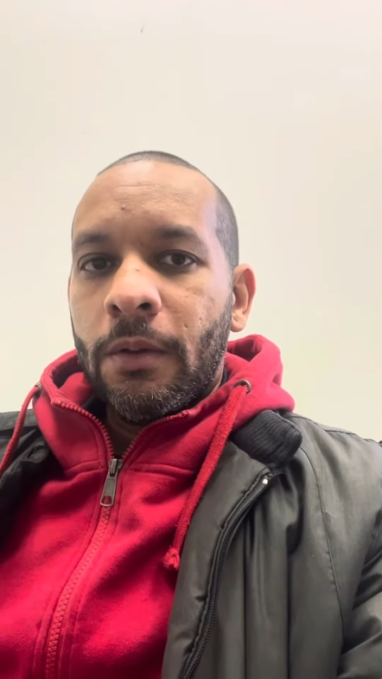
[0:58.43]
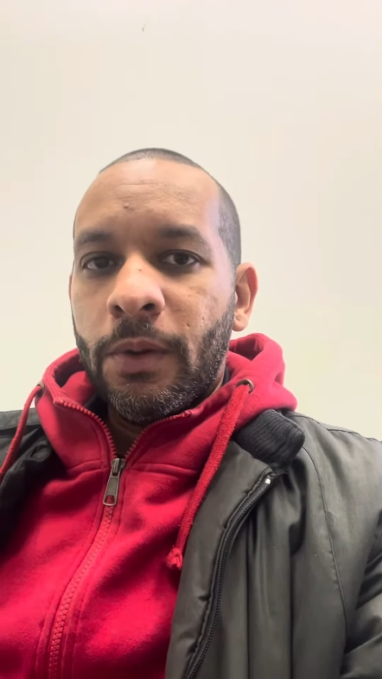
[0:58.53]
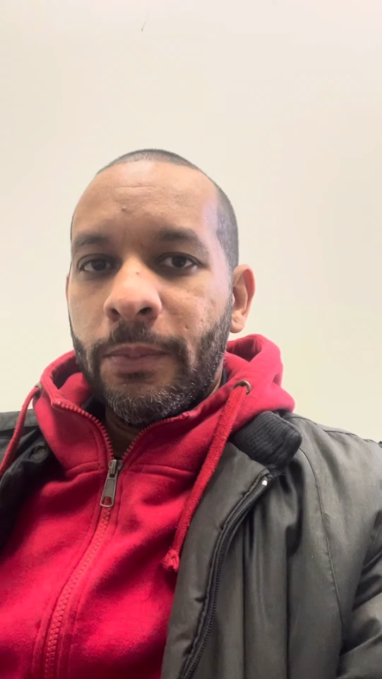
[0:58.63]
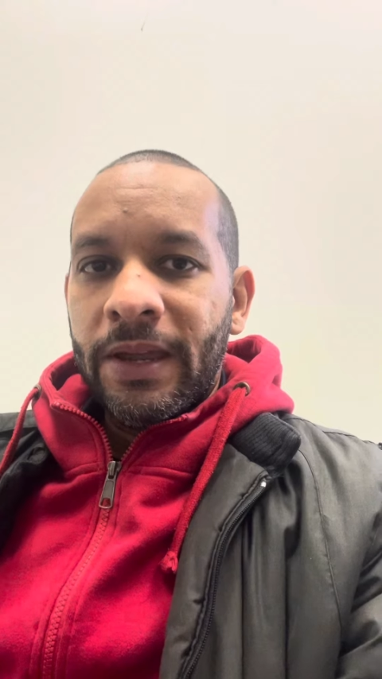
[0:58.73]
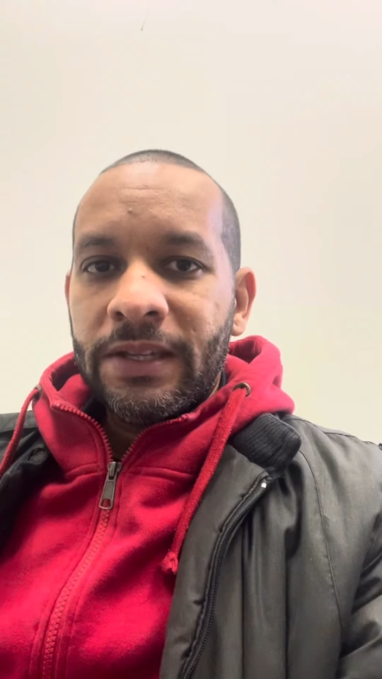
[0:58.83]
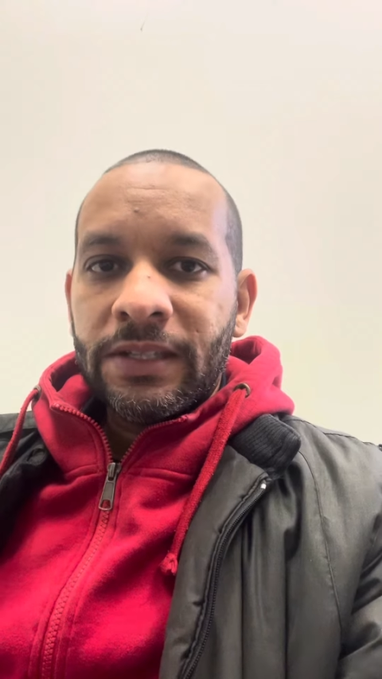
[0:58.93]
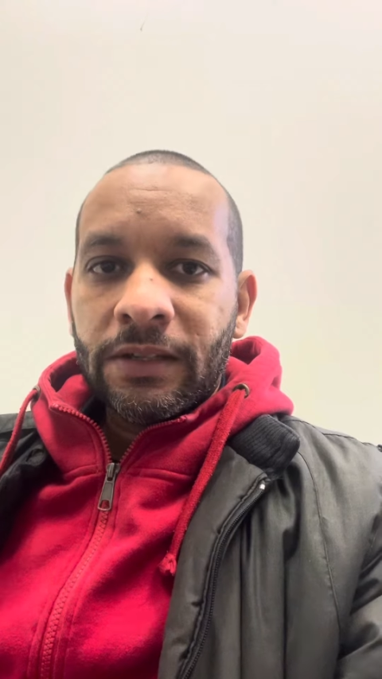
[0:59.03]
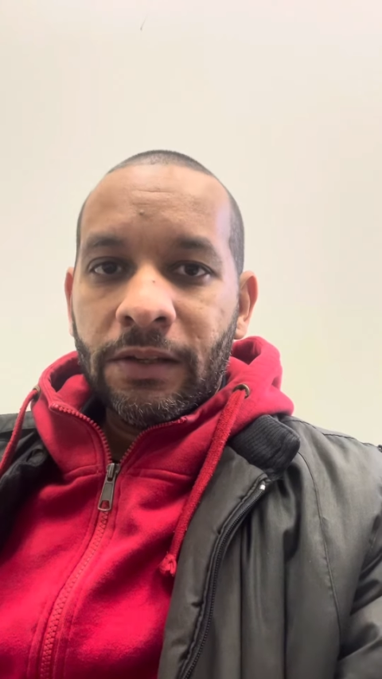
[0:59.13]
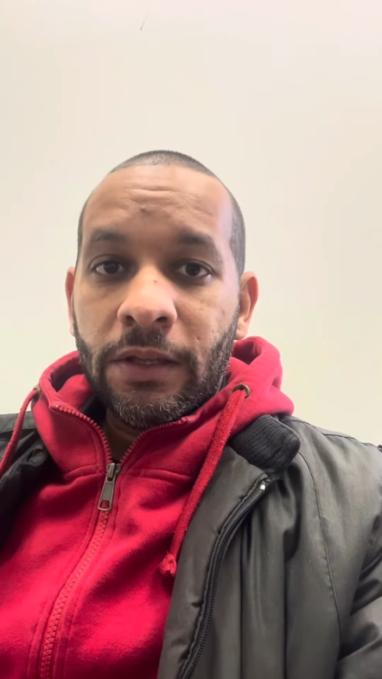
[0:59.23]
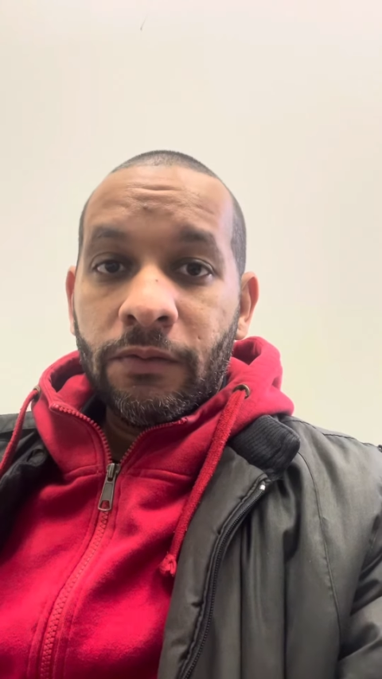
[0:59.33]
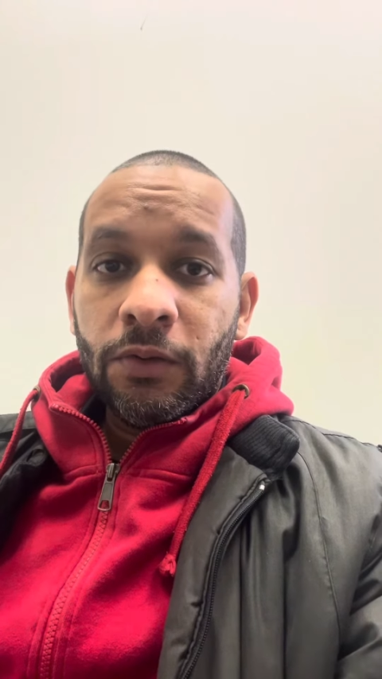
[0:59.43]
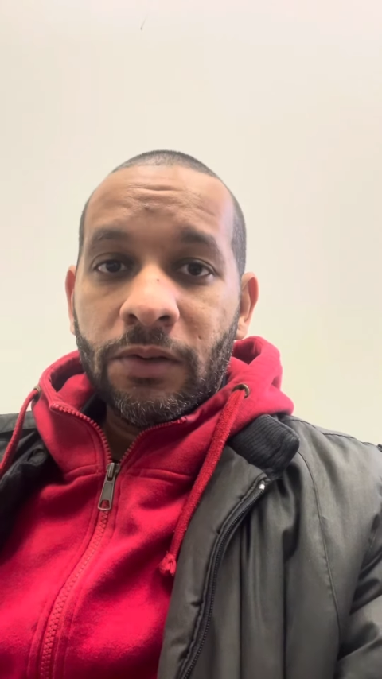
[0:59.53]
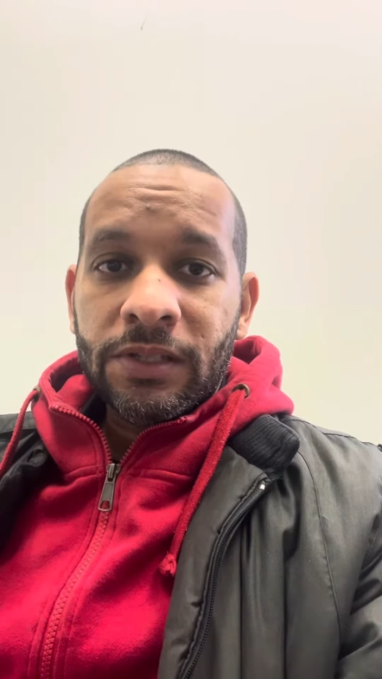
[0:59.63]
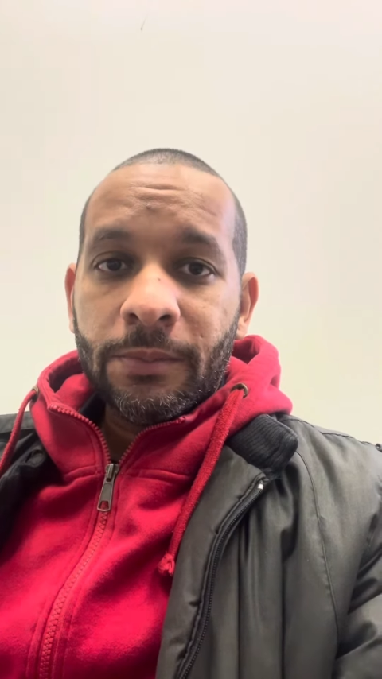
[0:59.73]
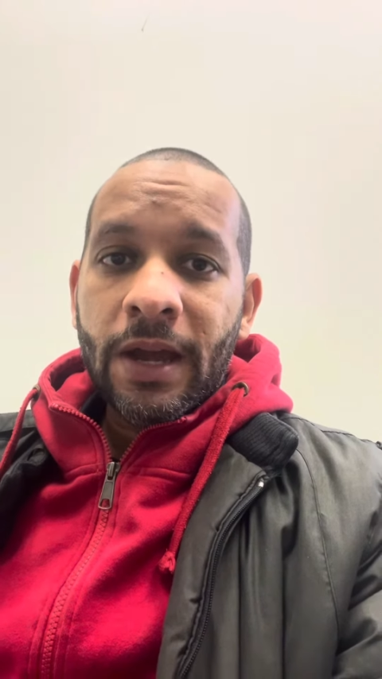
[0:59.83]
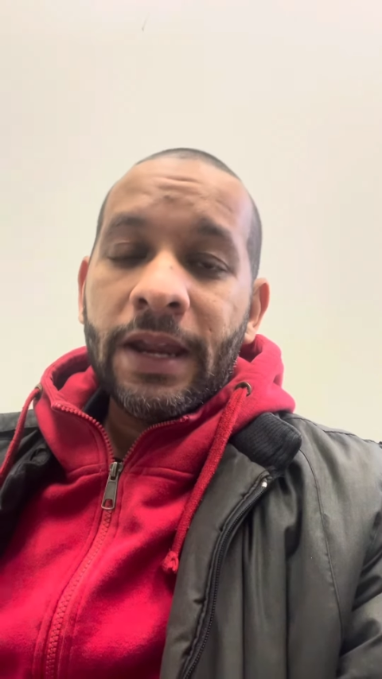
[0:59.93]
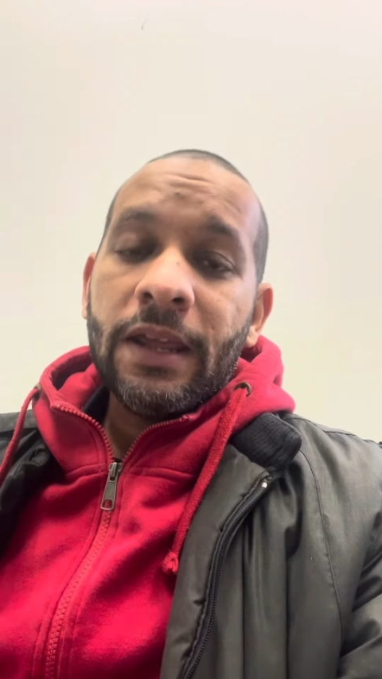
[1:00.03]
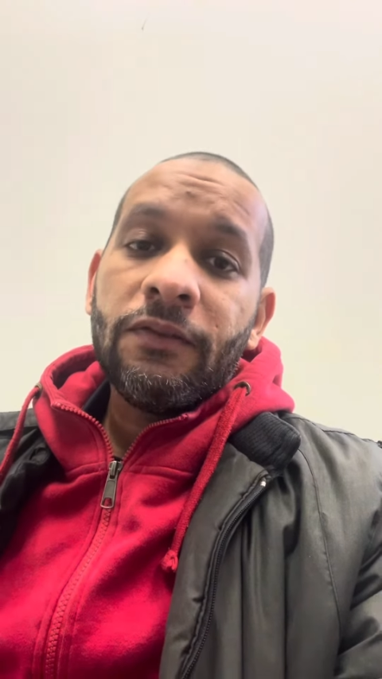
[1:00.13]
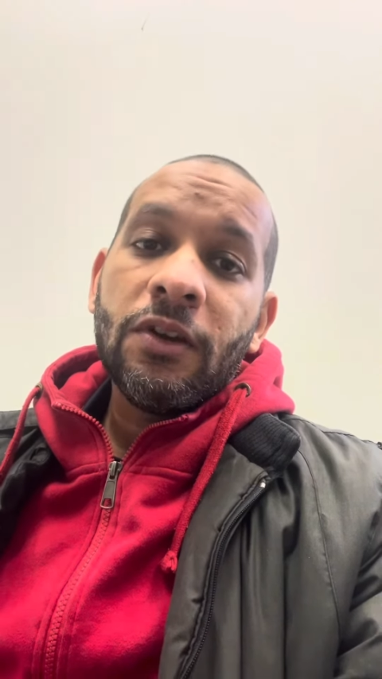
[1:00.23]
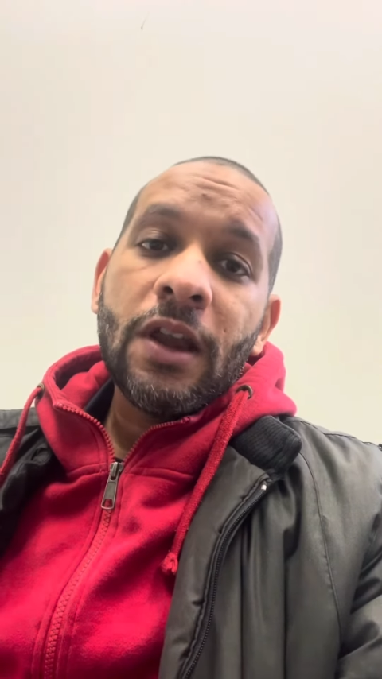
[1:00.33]
But basically, if you're somebody,
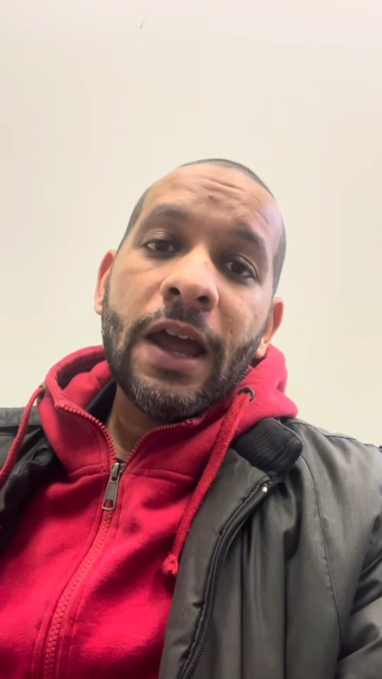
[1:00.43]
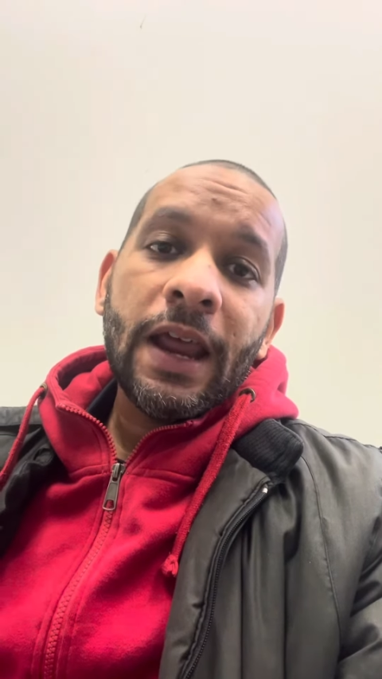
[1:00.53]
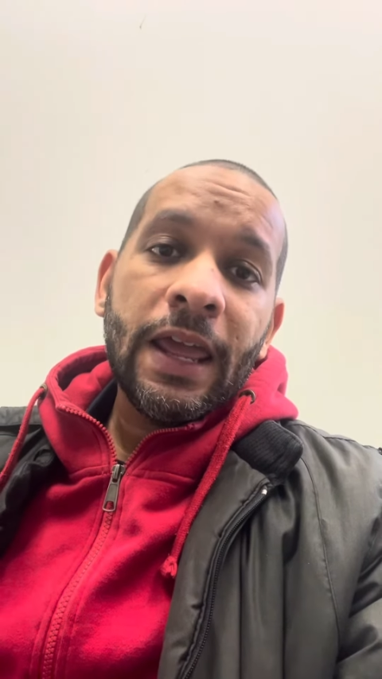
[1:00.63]
if you're not